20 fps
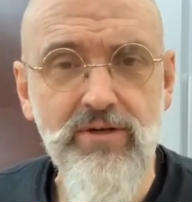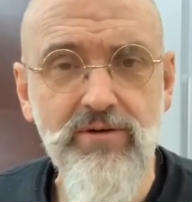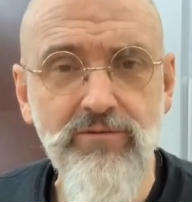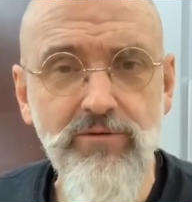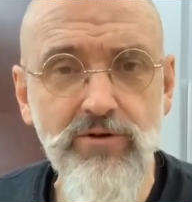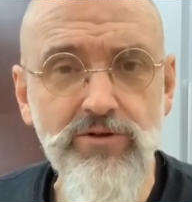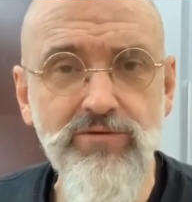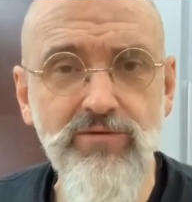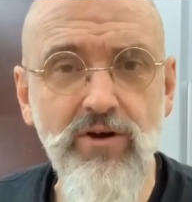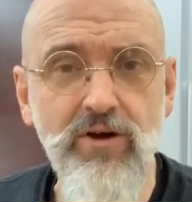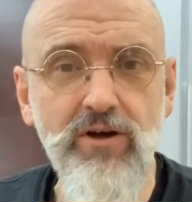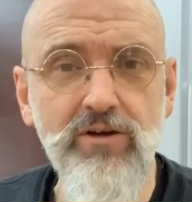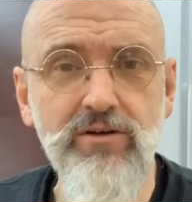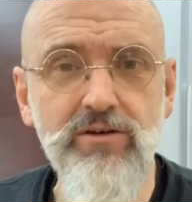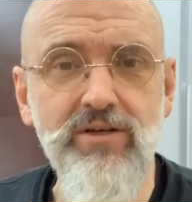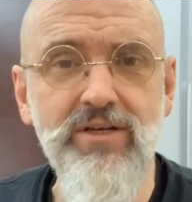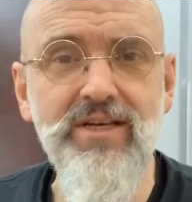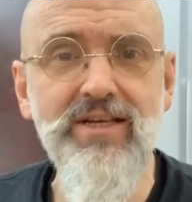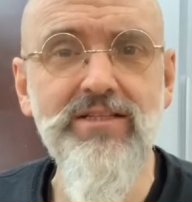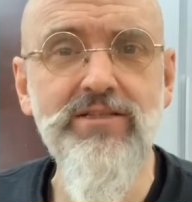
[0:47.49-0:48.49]
First of all,
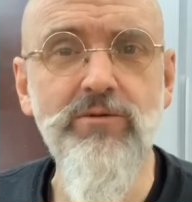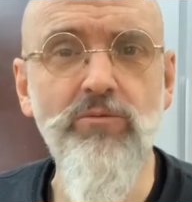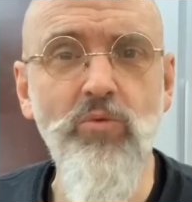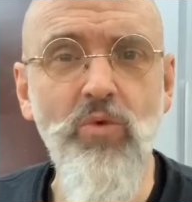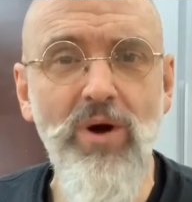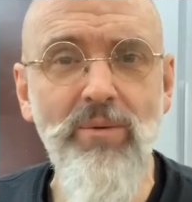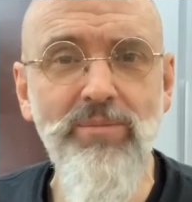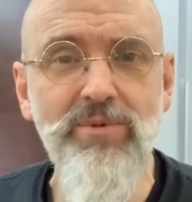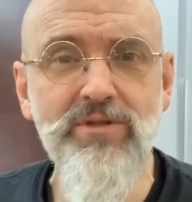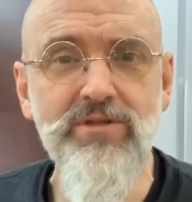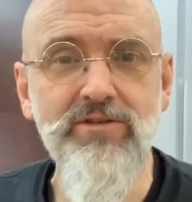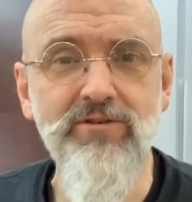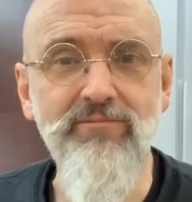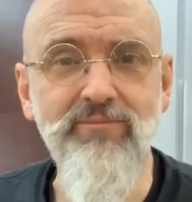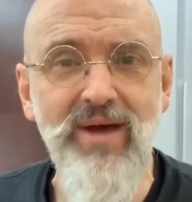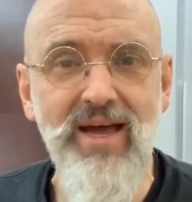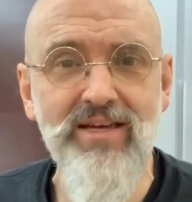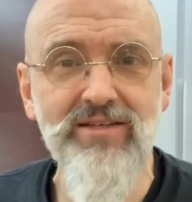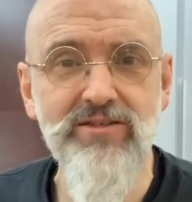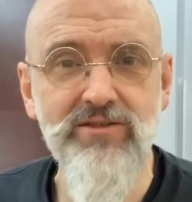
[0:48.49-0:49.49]
you need some weapons of
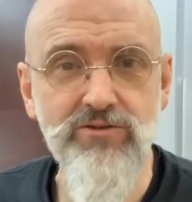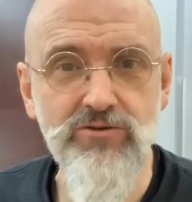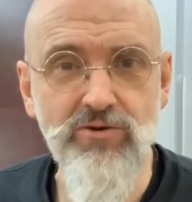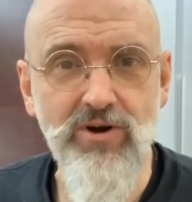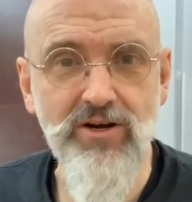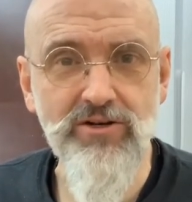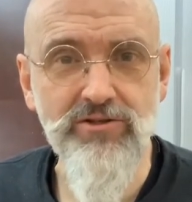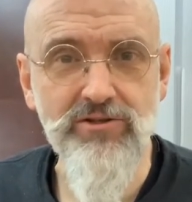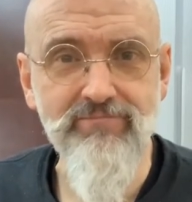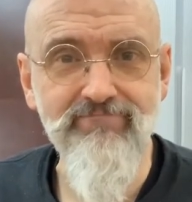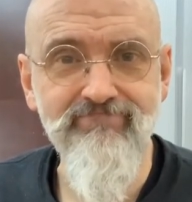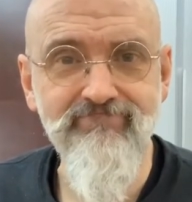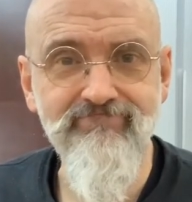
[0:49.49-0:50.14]
mass destruction.